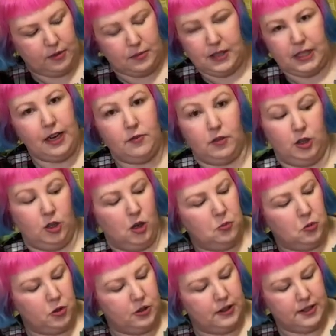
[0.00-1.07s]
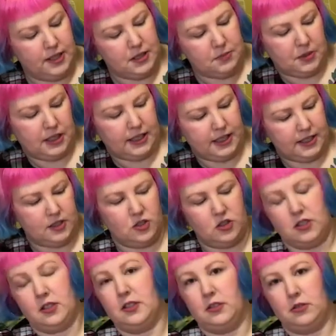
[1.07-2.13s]
I mean, they have a lot more than this, but I guess it's
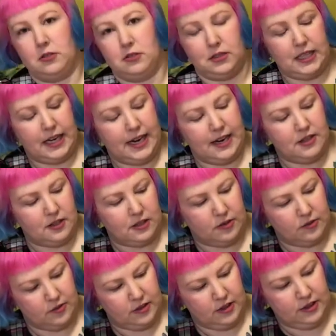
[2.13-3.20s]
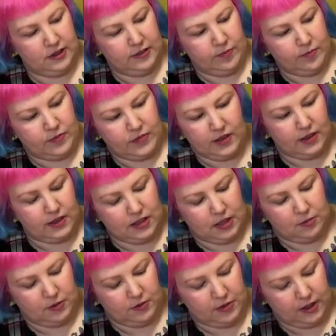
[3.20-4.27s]
just a little taste of
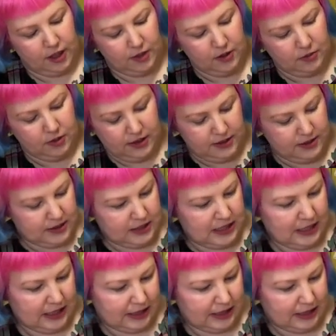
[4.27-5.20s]
some of the other ones.